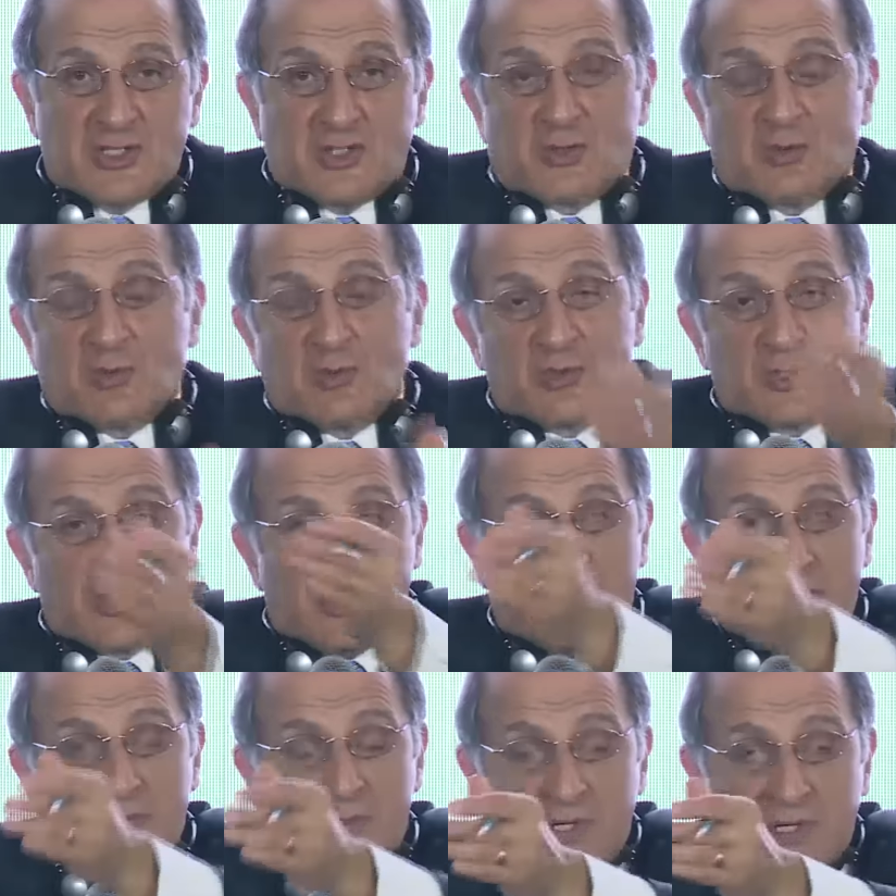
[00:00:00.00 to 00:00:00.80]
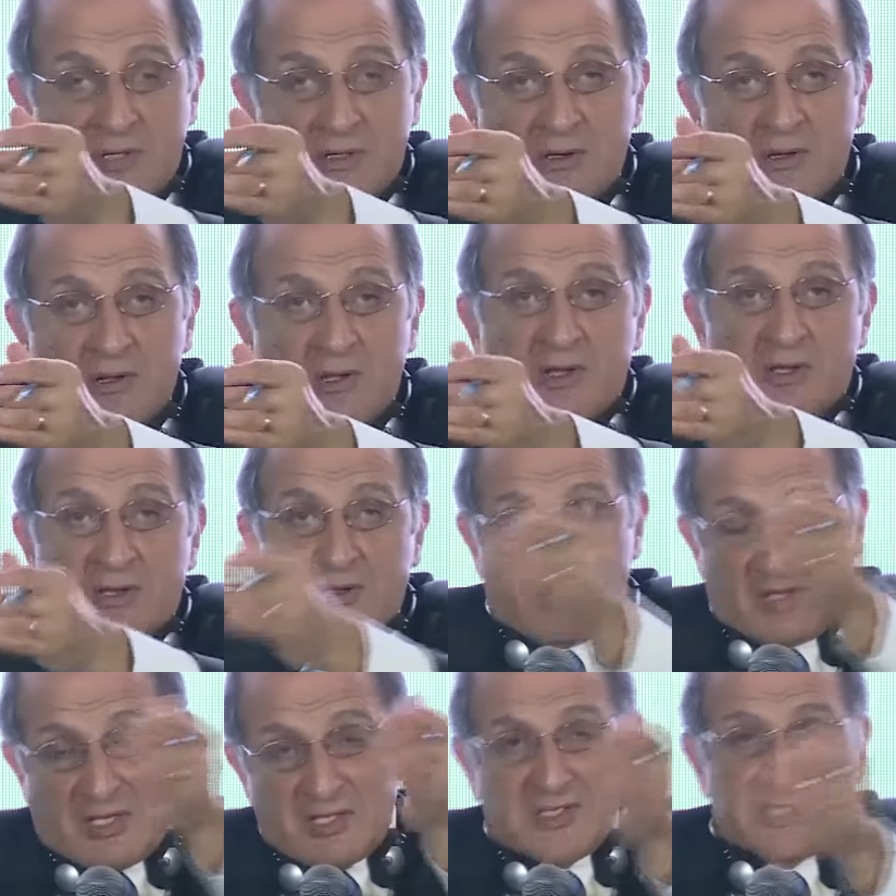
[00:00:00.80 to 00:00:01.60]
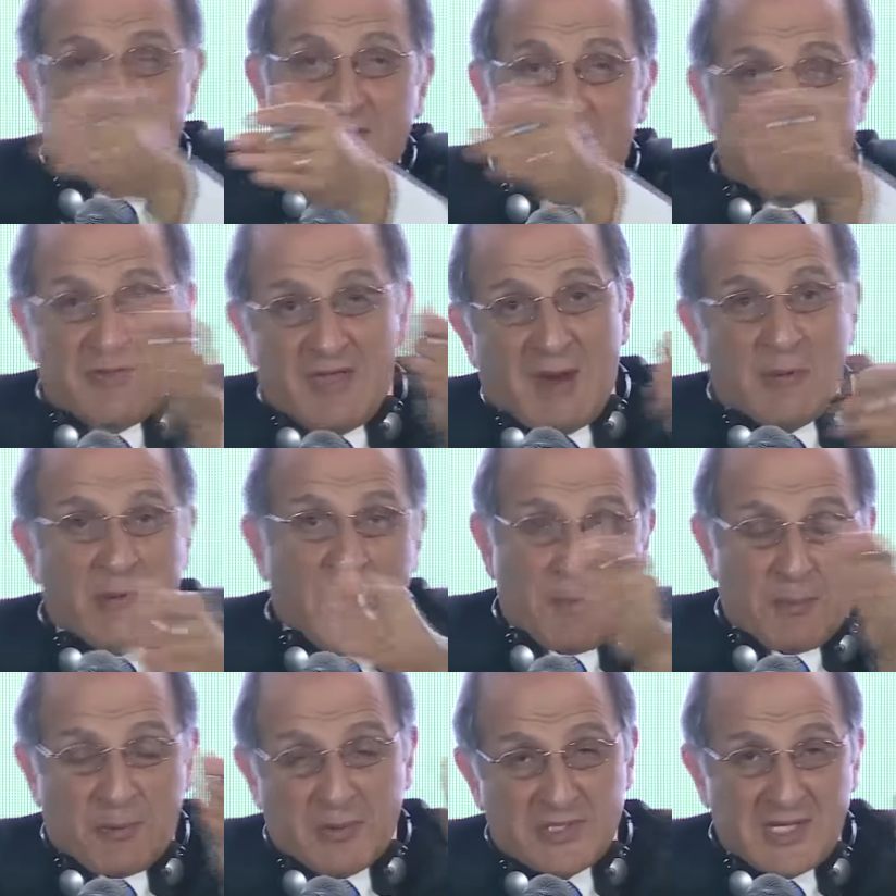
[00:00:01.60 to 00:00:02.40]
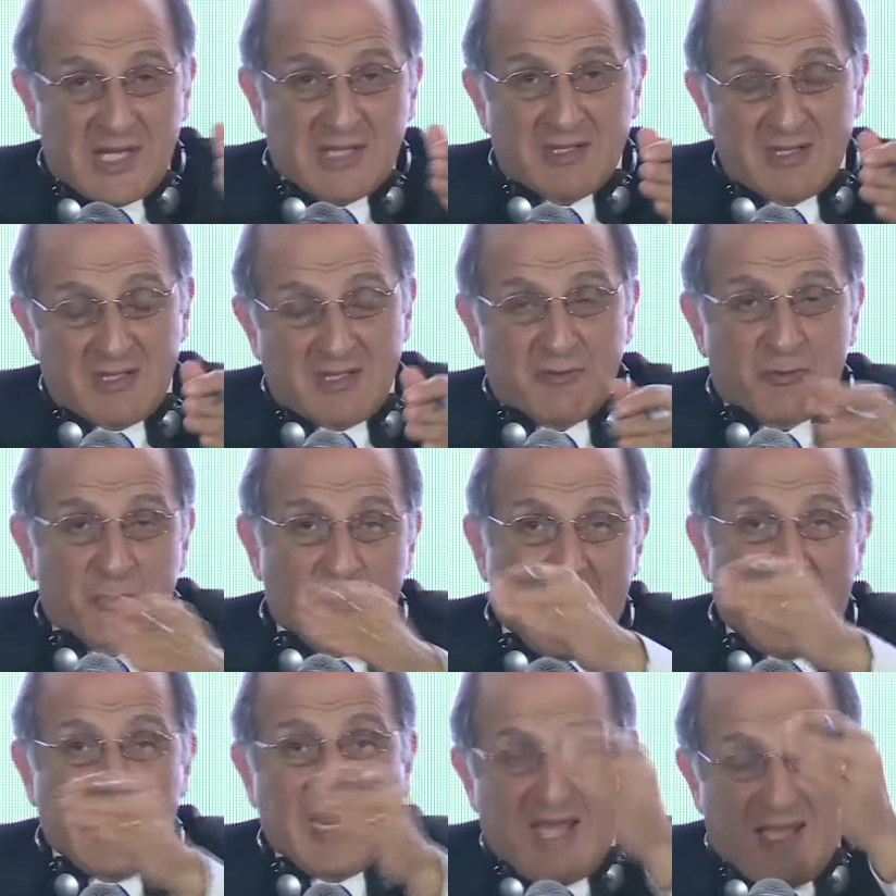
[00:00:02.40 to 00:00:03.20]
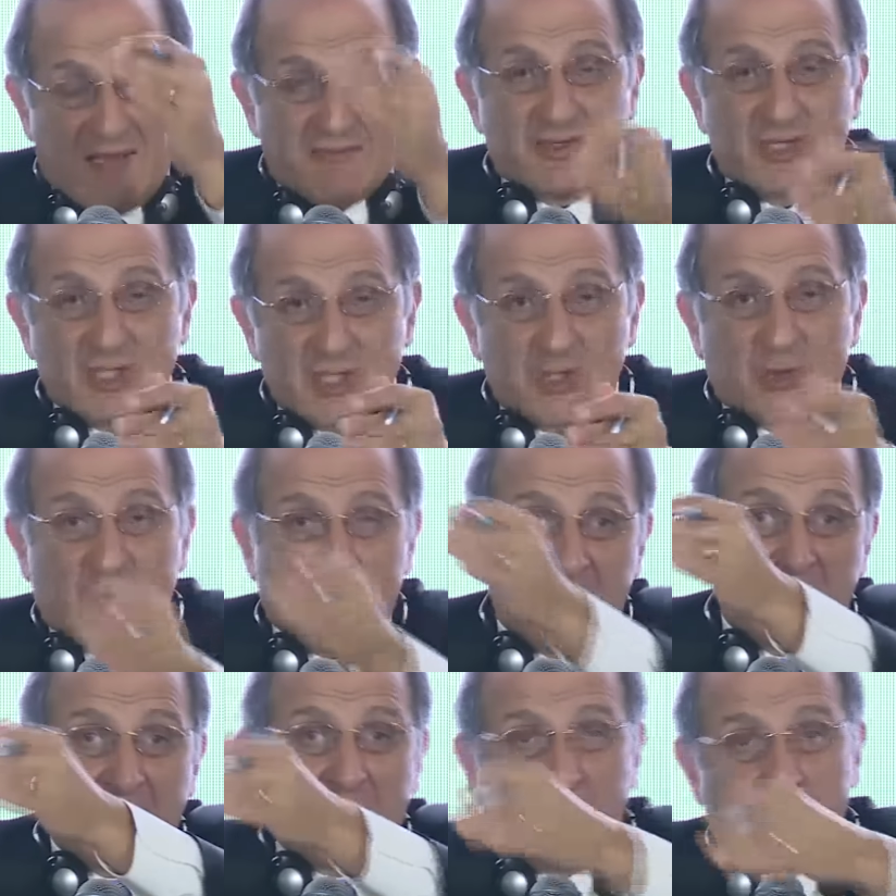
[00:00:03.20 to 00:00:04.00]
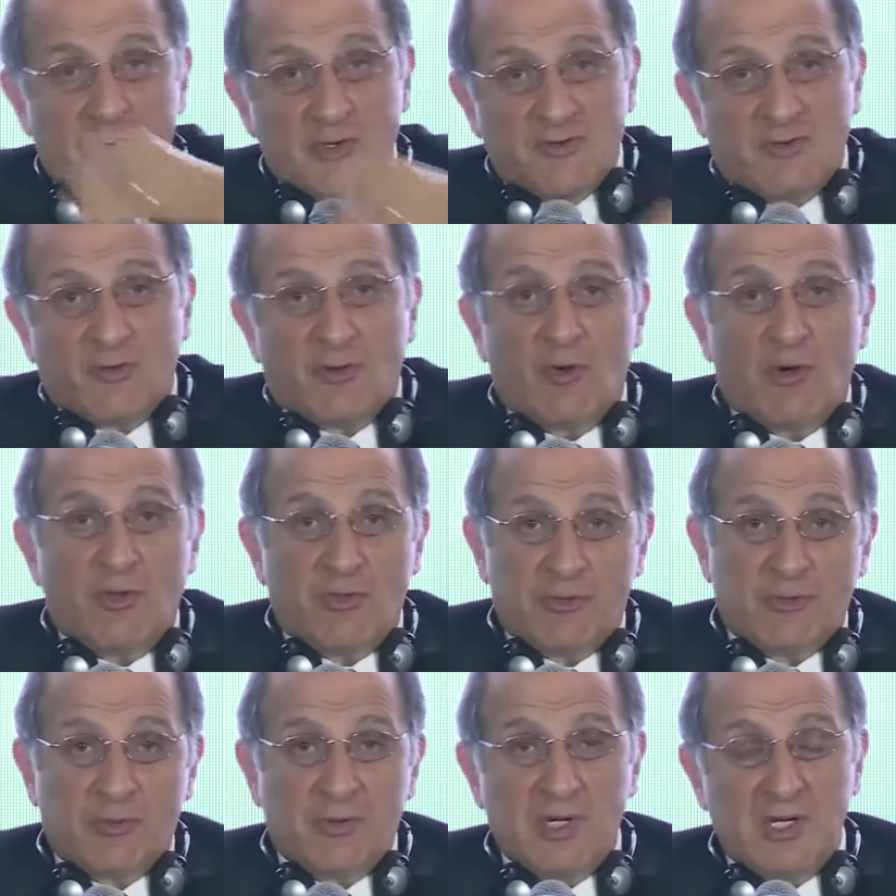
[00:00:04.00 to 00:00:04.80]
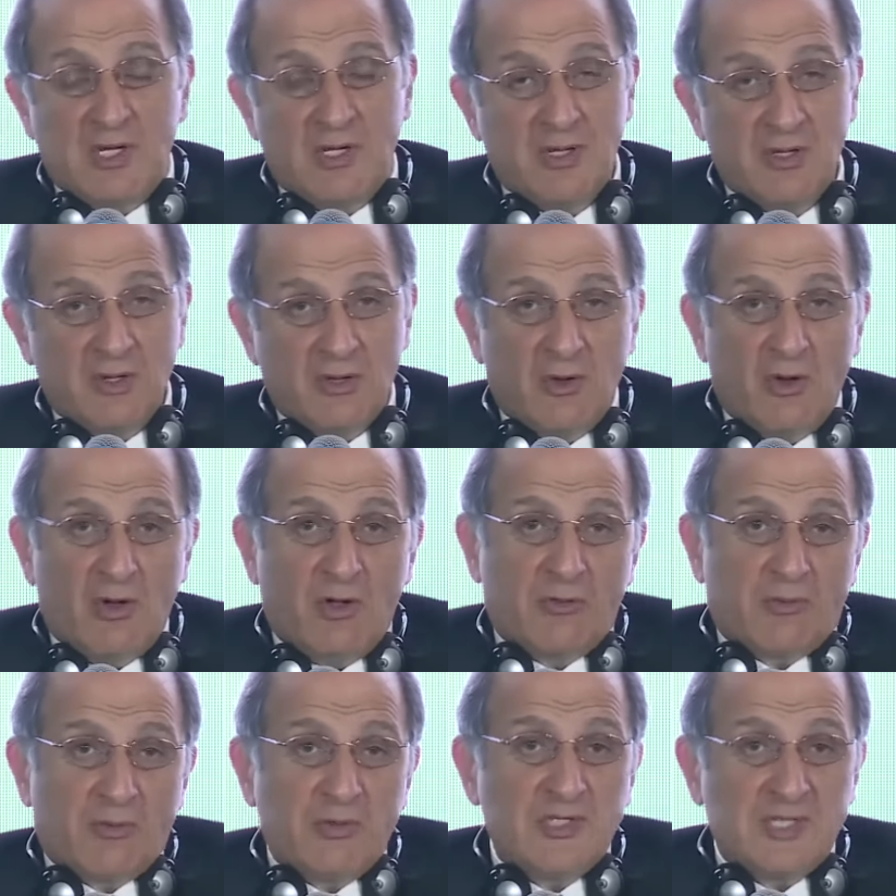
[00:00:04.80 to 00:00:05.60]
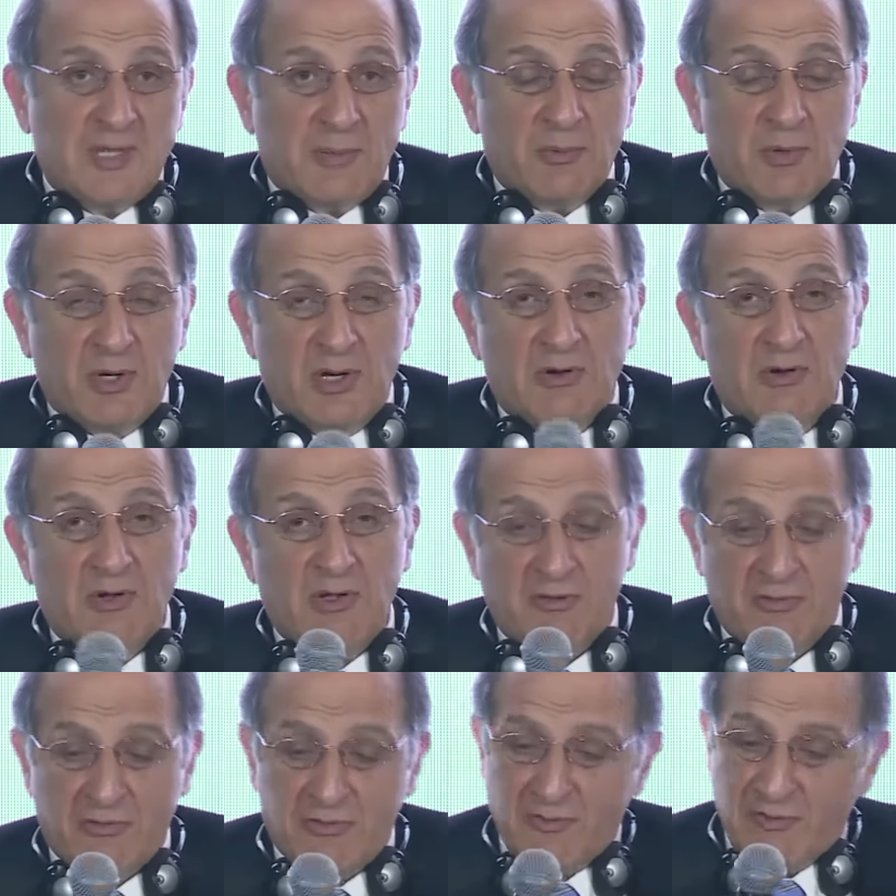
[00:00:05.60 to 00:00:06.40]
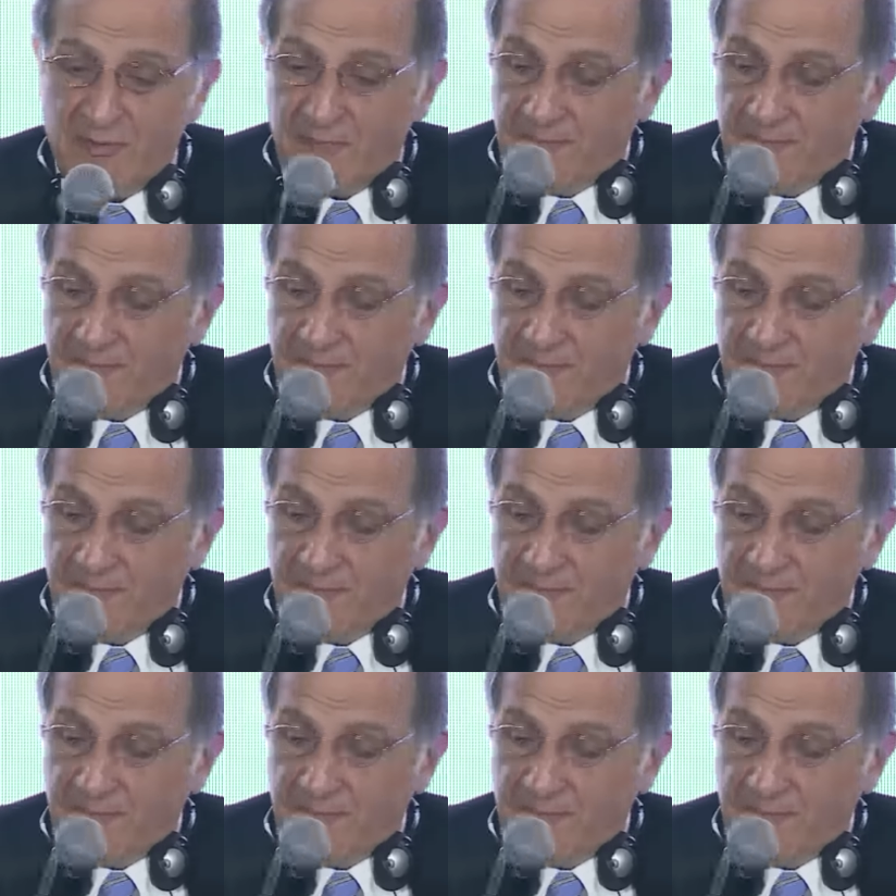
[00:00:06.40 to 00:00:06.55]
East Jerusalem and consider that representative. We had to have discrete numbers for all three separate areas.